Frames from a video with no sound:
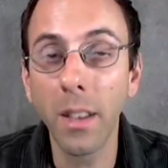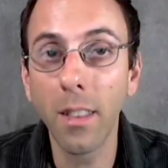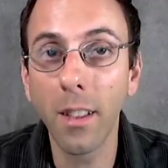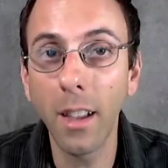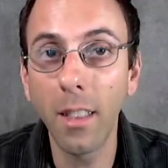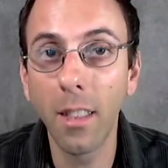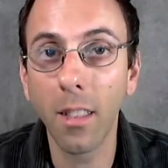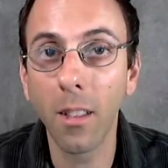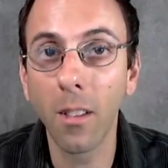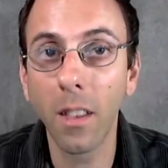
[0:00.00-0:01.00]
insights
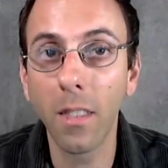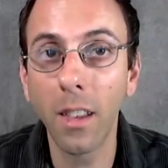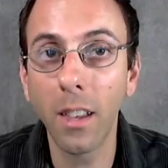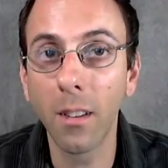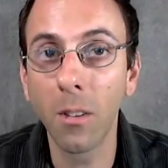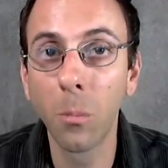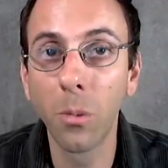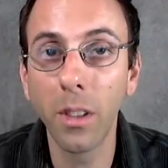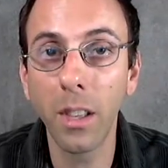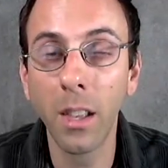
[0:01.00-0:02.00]
so that they can
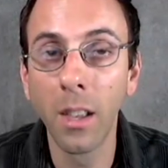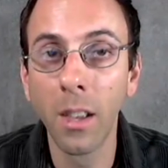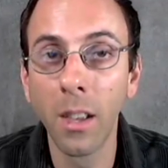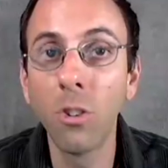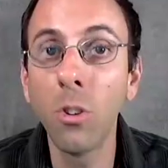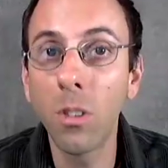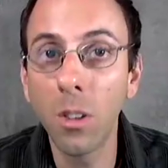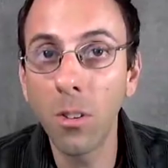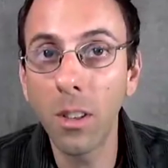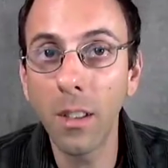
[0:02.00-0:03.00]
hopefully choose
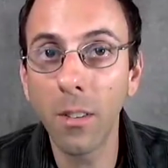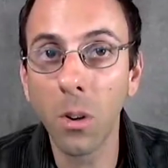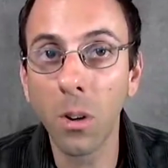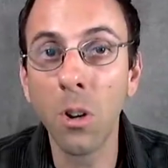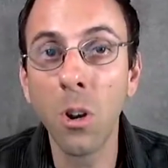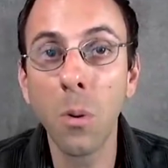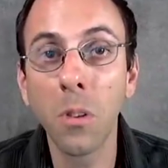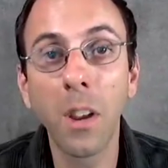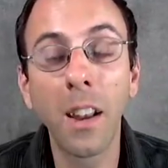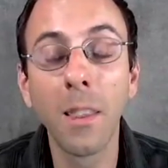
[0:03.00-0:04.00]
to use it or know what
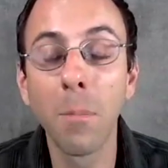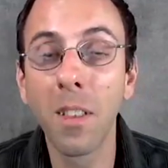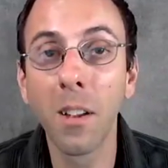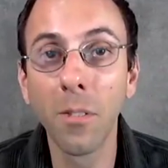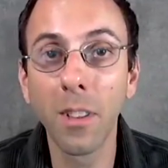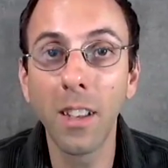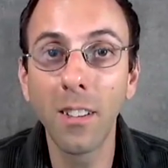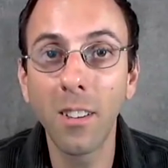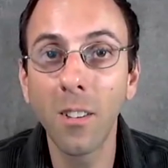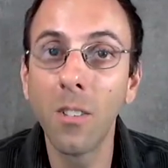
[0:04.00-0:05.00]
they're getting themselves
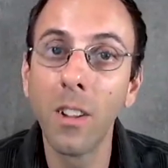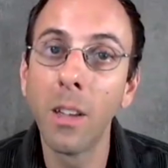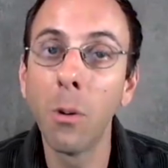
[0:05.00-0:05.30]
into,